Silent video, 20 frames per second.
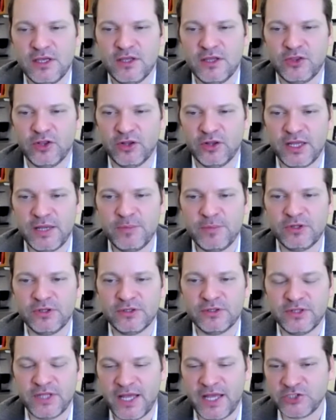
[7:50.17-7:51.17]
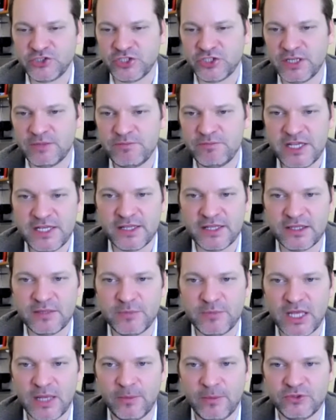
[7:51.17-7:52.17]
They'll able actually immediately
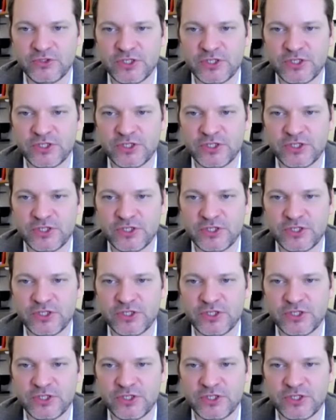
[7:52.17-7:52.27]
be able